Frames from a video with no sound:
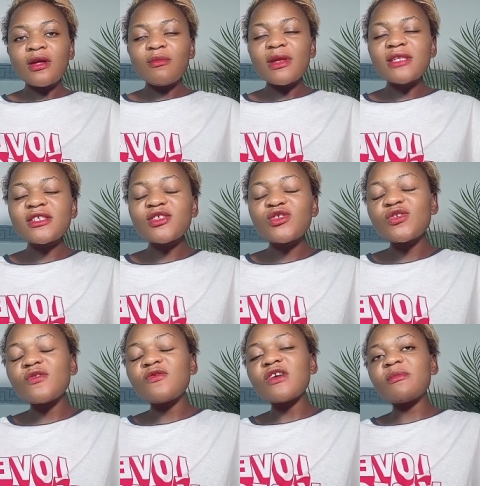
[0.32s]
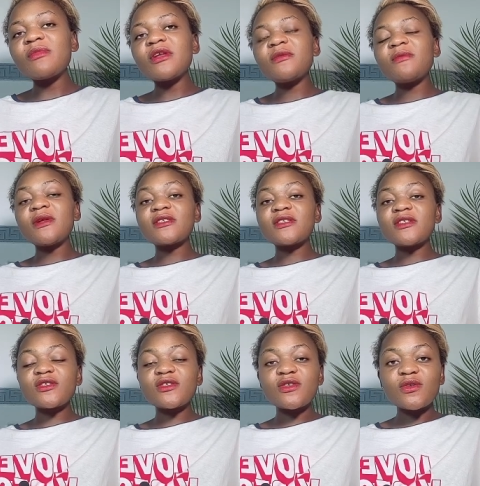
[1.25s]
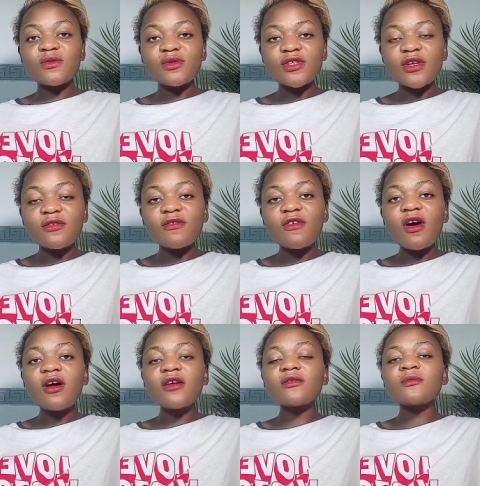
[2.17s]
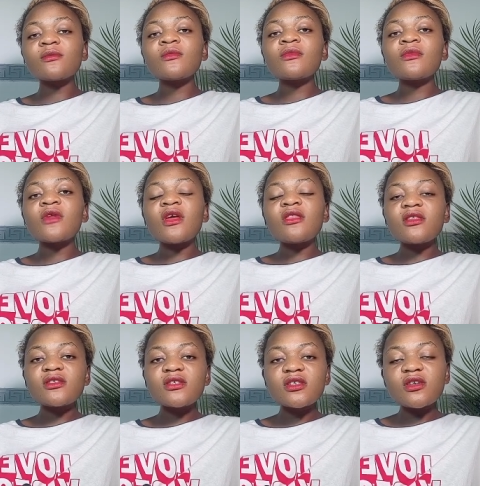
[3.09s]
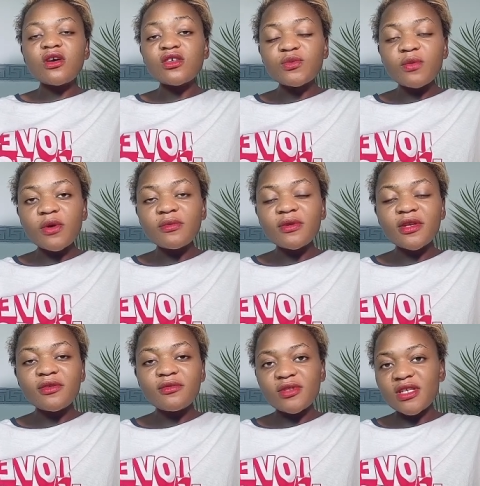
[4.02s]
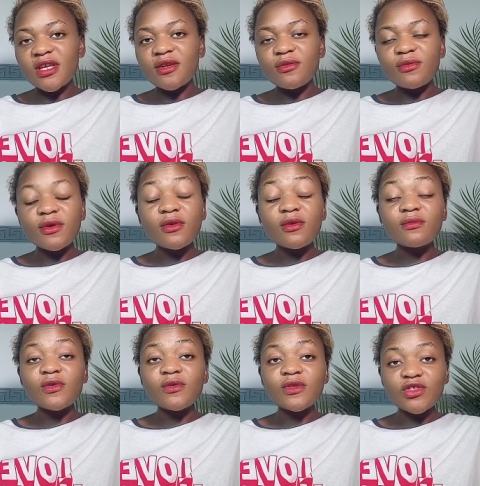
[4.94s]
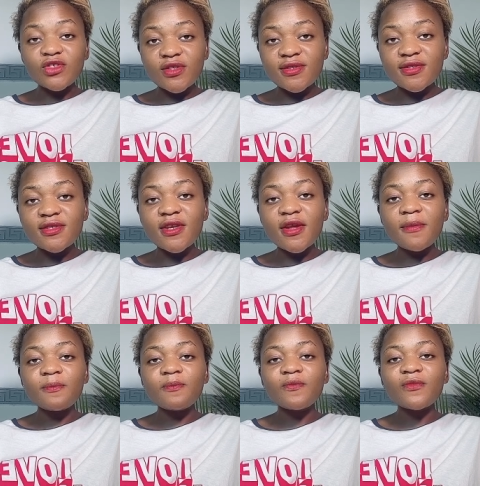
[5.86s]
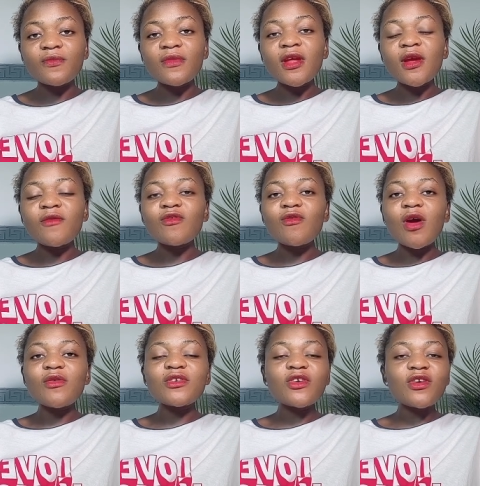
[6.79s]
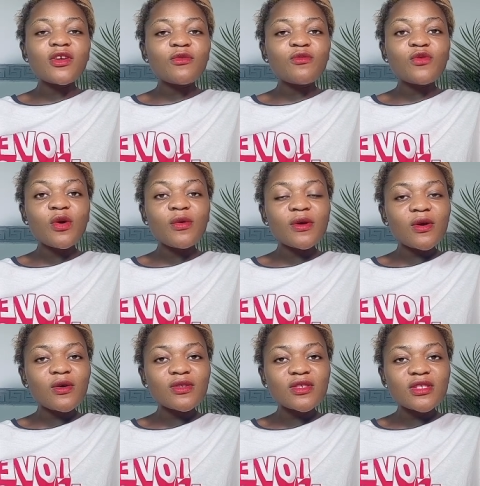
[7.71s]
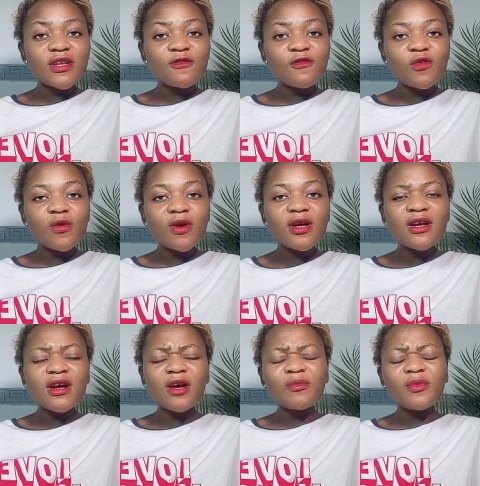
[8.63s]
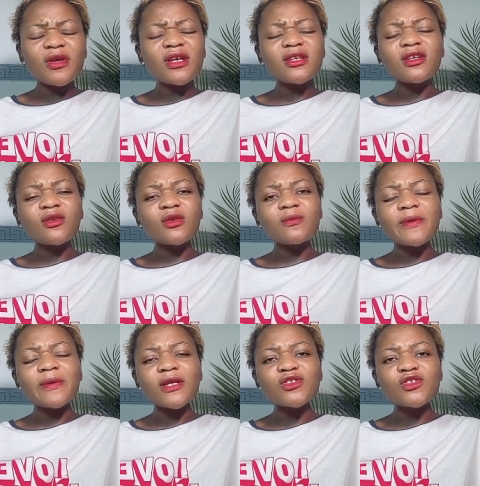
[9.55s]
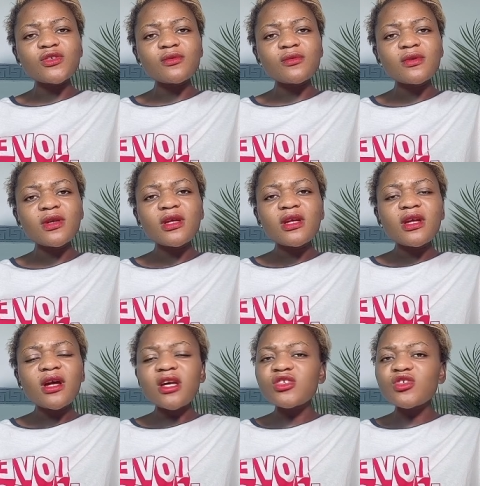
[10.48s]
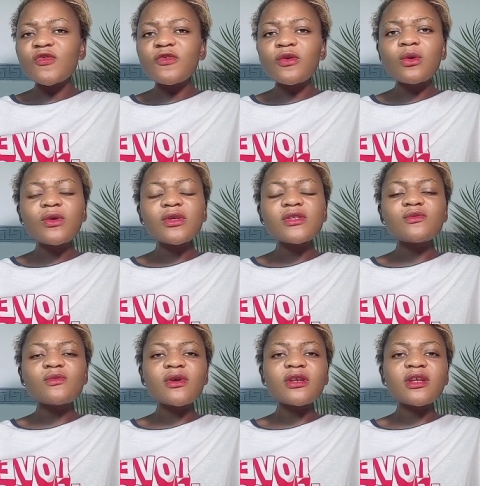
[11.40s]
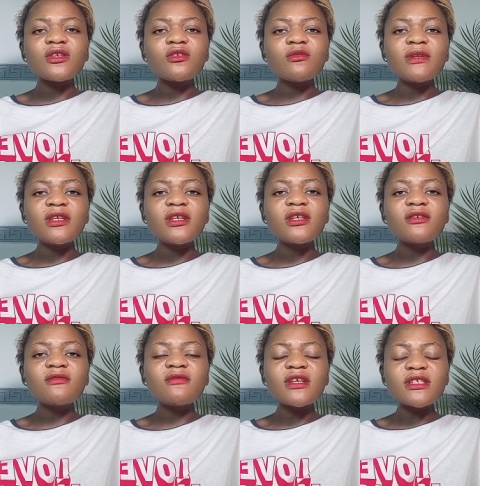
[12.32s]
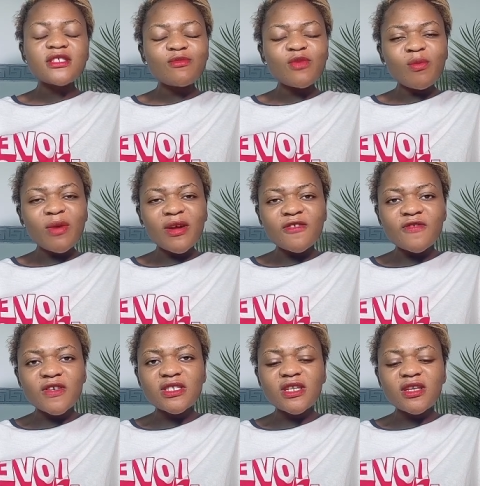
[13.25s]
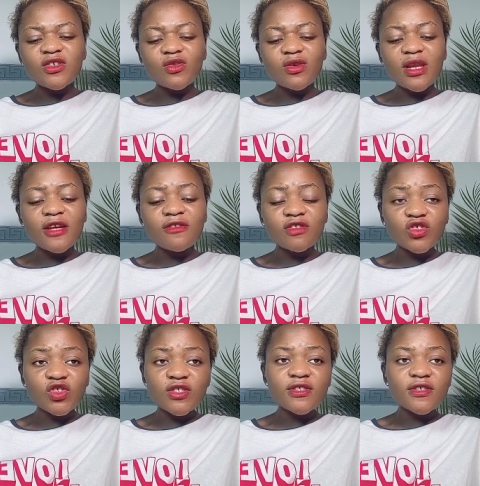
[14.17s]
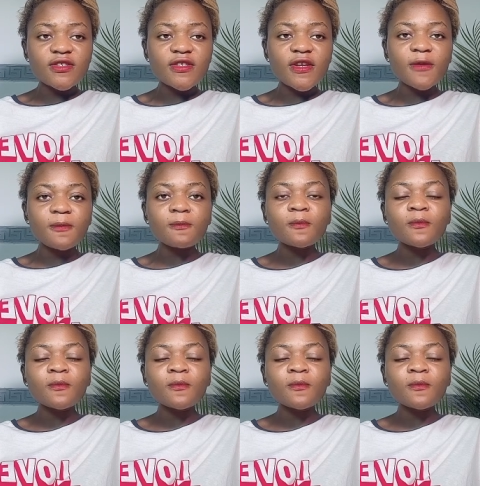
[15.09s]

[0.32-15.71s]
Blessings to you, family. Blessings to you, child of God. This is God's Word Lady Risa, and I welcome you in Jesus' name. If you are a returning viewer or a constant viewer, I pray that the Lord bless you. As you follow His Word and you believe, let it be manifested in your life in Jesus' name.